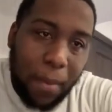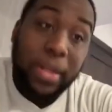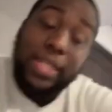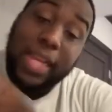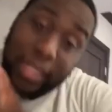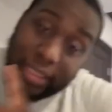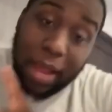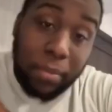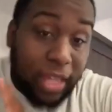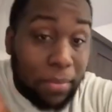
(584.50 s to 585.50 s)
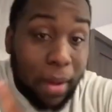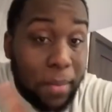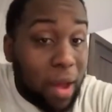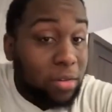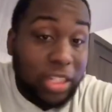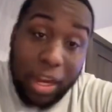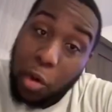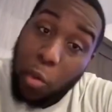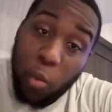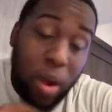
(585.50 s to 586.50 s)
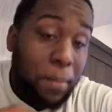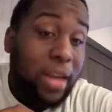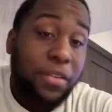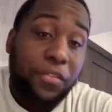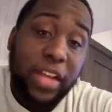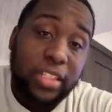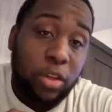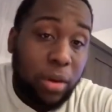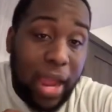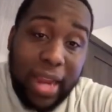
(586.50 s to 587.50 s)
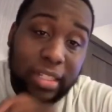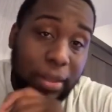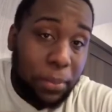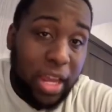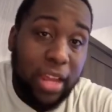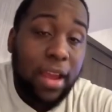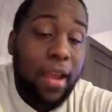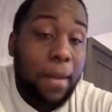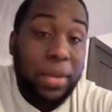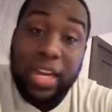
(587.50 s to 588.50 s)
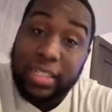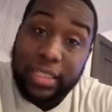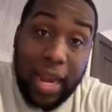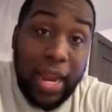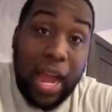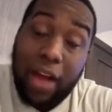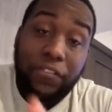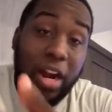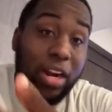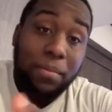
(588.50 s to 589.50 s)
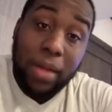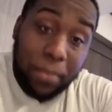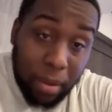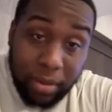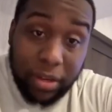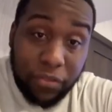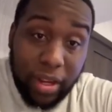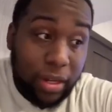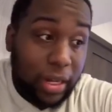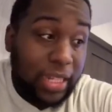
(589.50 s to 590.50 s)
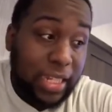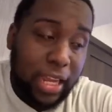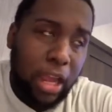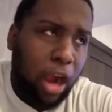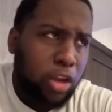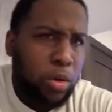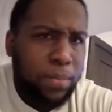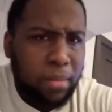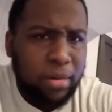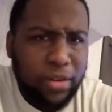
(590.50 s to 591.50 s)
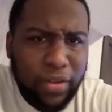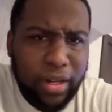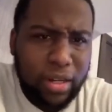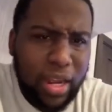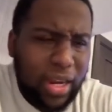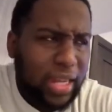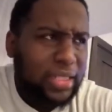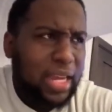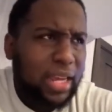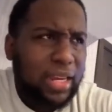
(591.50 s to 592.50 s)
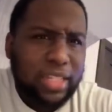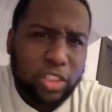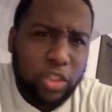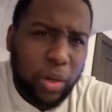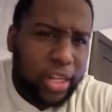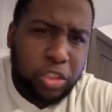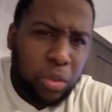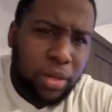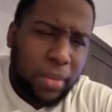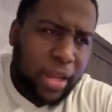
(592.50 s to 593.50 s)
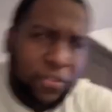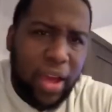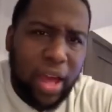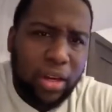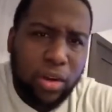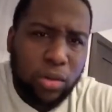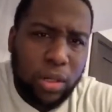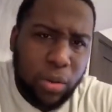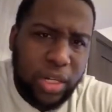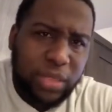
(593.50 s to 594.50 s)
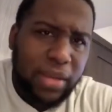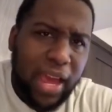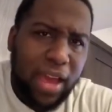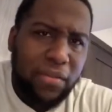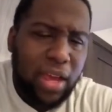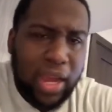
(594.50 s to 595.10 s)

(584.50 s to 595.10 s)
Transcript: But this time, I'm going to keep my mouth shut on what my defense is going to actually be, because today I fired my public defender. They said, are you the public defender? They said, that's strange. You didn't make a filing on this behalf?